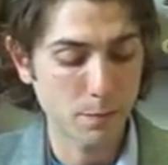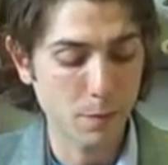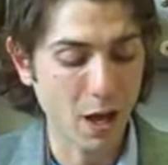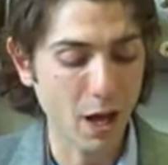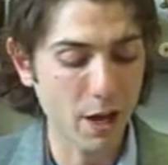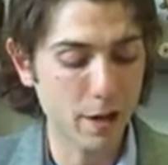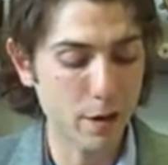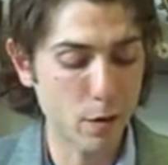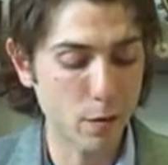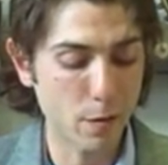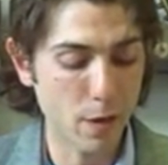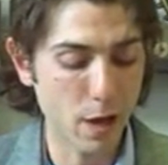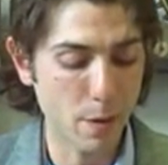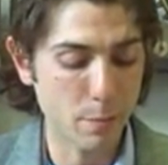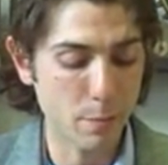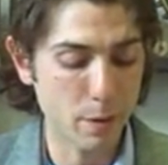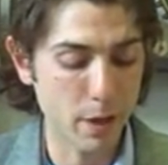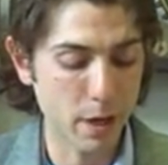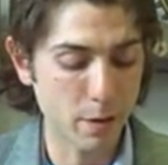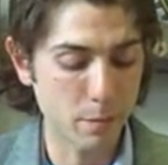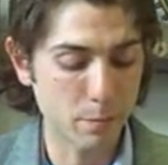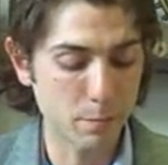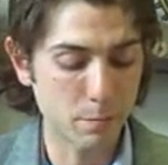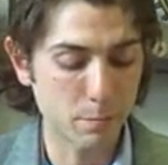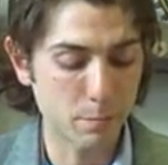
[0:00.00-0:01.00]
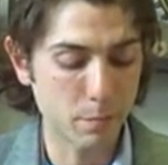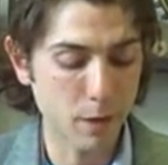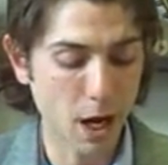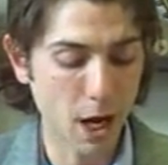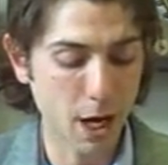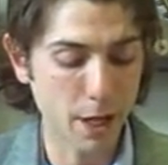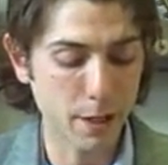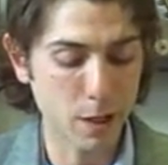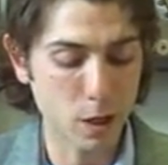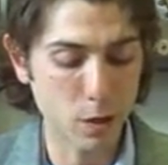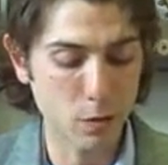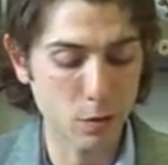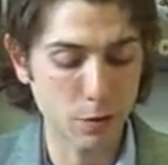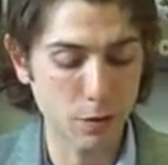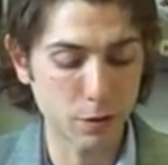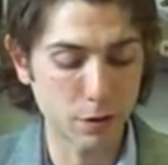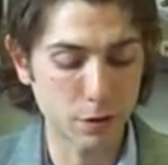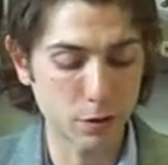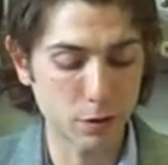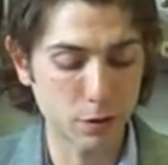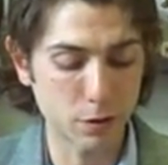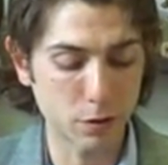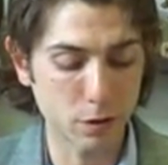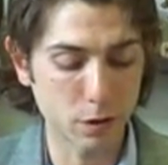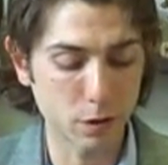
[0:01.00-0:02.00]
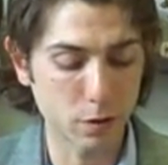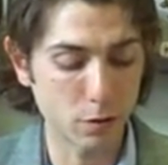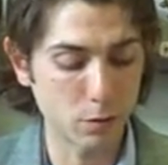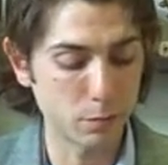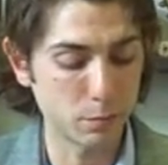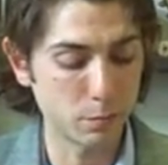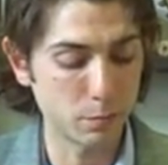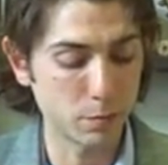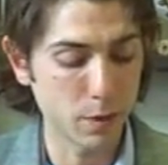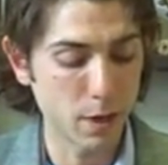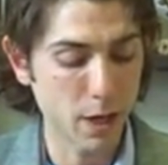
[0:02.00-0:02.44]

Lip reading: I know that, ma'am. I know that this is your home.